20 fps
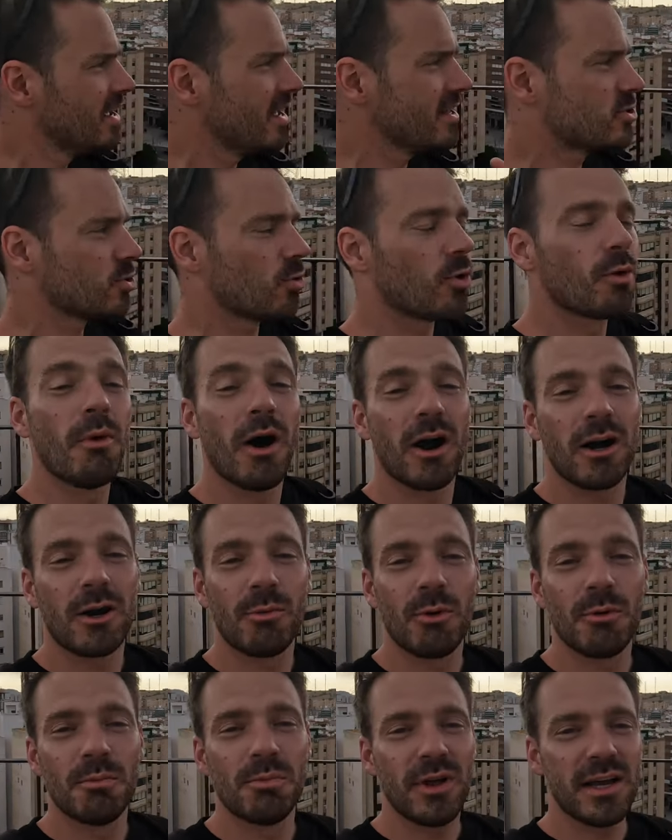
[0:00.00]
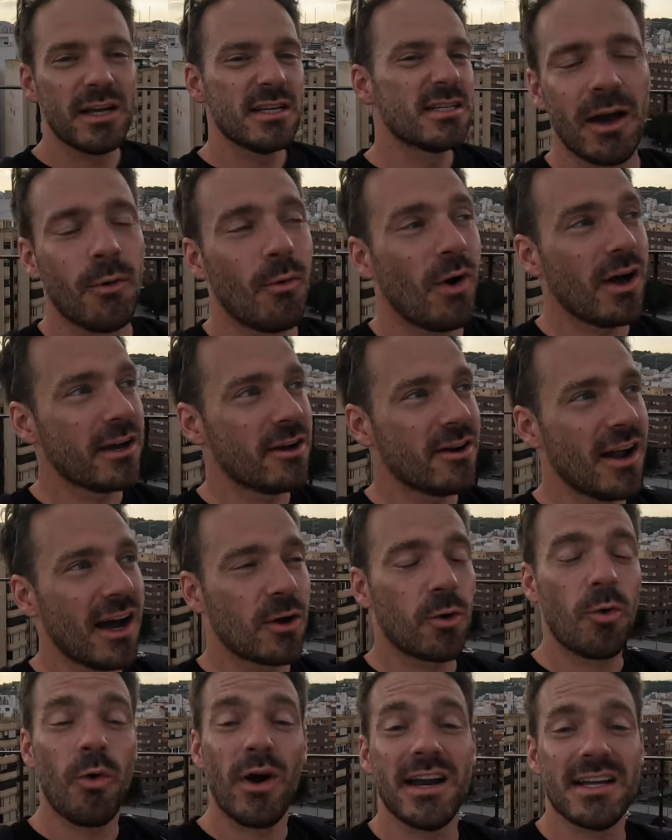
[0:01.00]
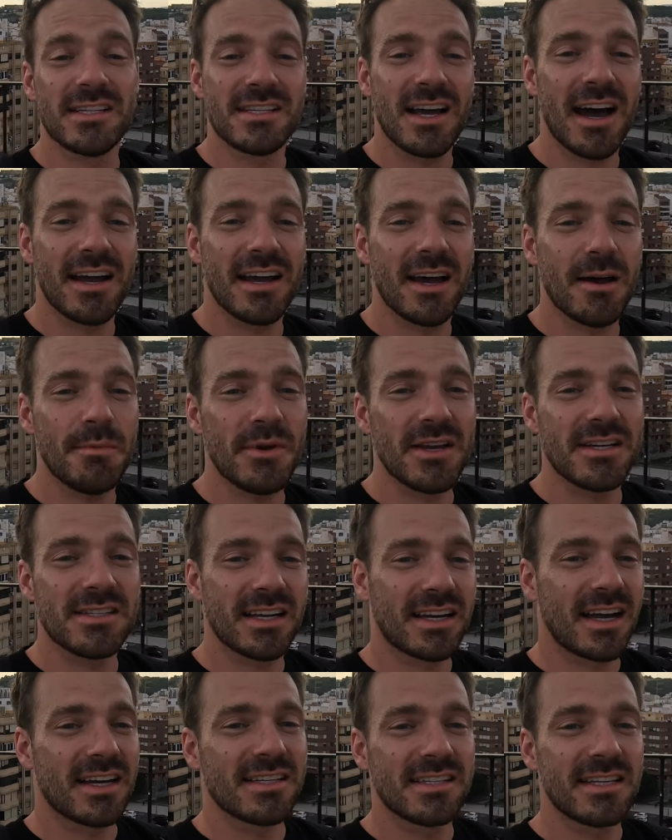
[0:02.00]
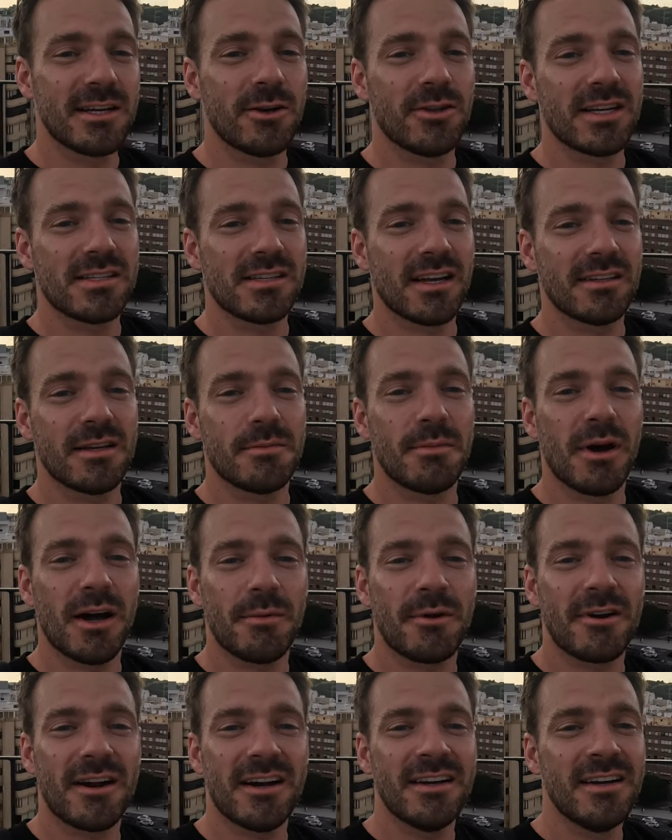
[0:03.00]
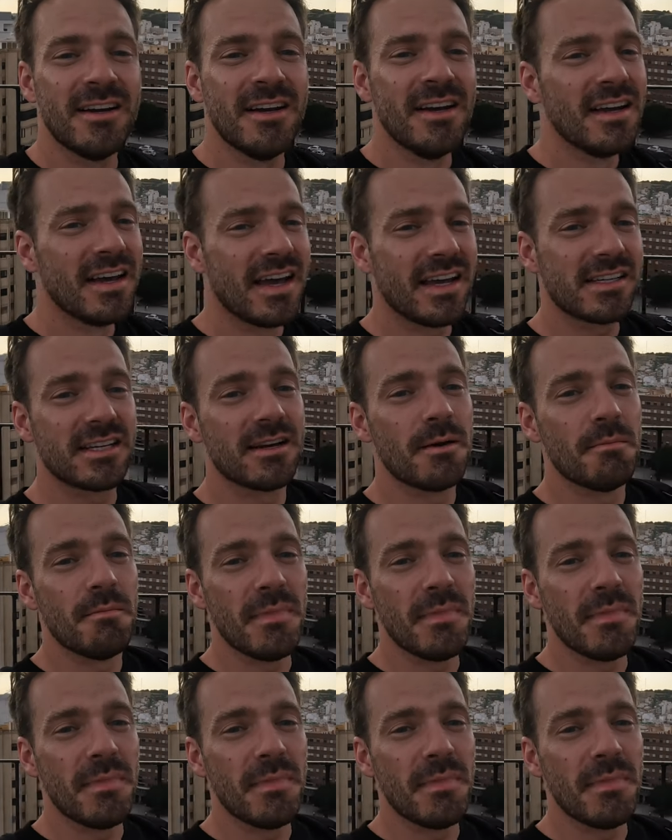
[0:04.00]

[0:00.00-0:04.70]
It's a remarkable place. And while you're not quite as high up as the Castillo de Santa Barbara, it's an